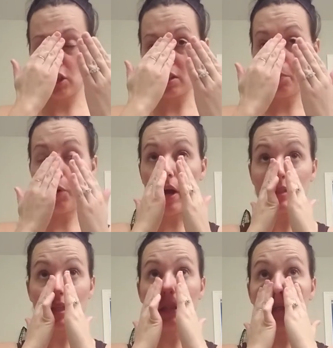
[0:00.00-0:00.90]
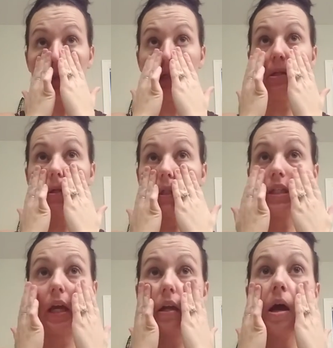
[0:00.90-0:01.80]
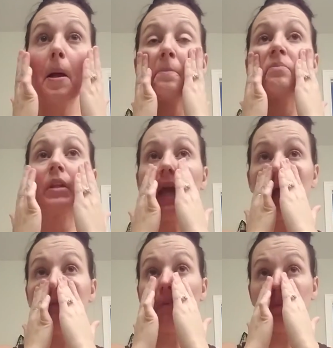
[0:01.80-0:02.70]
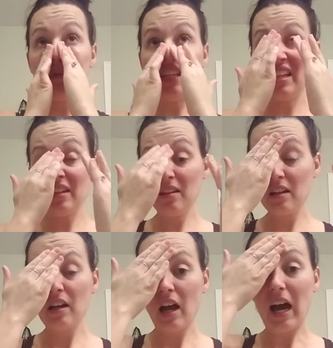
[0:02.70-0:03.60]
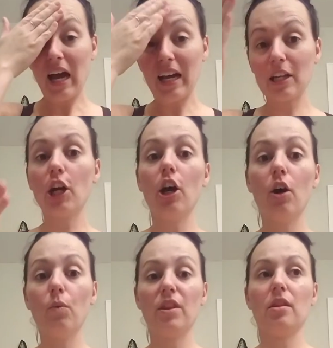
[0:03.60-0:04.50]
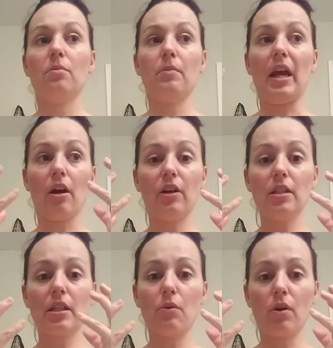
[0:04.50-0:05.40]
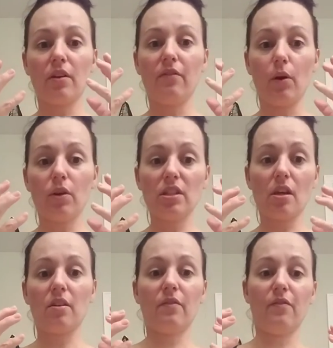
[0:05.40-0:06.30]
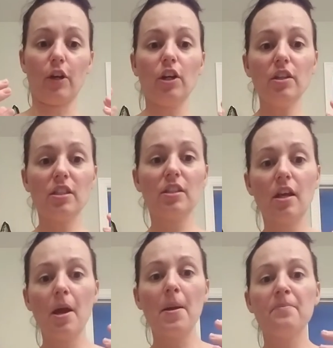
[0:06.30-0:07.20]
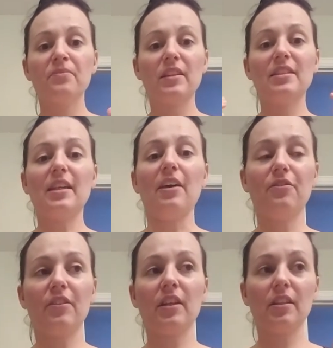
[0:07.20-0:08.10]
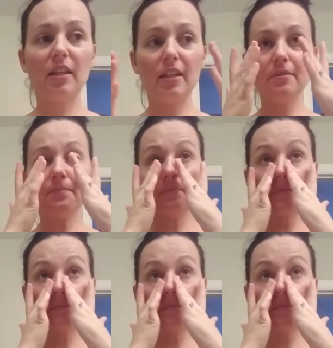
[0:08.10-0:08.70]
just pressing this into your skin. And for me, I go with the areas I want to focus on first. Definitely,